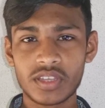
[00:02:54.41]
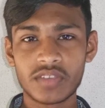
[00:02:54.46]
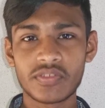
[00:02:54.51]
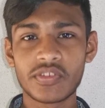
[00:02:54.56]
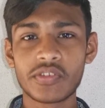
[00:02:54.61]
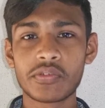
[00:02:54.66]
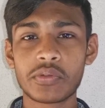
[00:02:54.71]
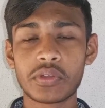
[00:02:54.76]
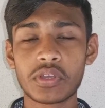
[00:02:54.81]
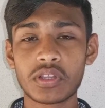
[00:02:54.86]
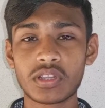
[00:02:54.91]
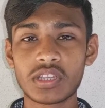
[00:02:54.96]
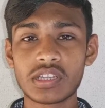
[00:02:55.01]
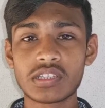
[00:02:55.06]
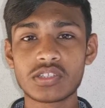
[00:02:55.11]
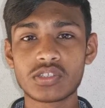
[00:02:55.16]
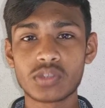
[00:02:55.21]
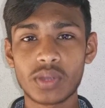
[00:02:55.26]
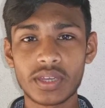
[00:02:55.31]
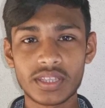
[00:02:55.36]
If you really
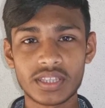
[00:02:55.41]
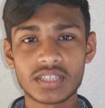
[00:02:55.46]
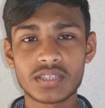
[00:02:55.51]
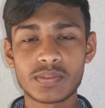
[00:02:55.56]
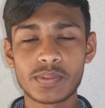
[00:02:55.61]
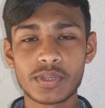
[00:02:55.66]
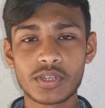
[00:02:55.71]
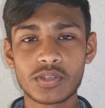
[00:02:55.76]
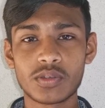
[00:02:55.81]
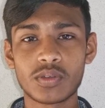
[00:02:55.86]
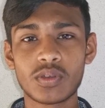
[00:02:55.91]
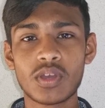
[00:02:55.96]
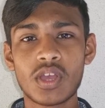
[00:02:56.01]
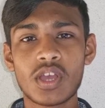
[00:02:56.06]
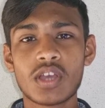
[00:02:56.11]
enjoyed this video,